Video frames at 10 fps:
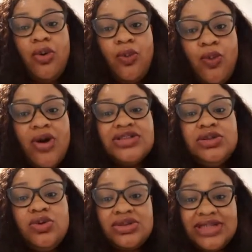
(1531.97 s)
was
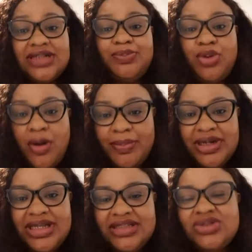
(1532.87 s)
looked at
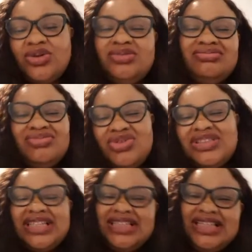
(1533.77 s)
properly. So
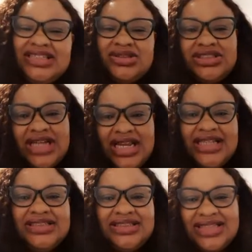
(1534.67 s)
those are the little
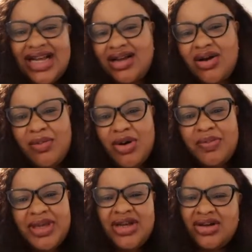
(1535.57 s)
challenges that come
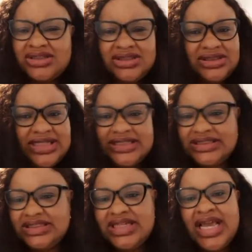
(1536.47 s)
up,
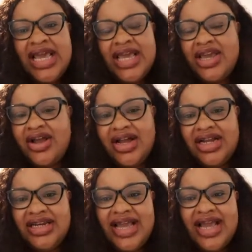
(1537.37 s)
inconsistencies here
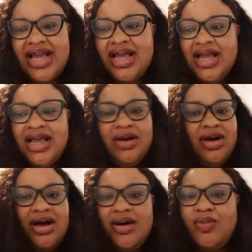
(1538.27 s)
and there.
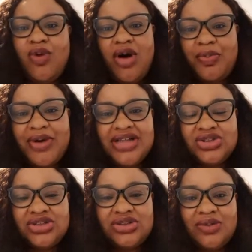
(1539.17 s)
Work
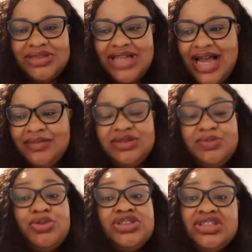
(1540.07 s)
pressure sometimes
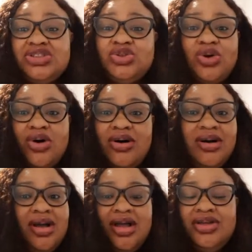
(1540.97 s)
pushes your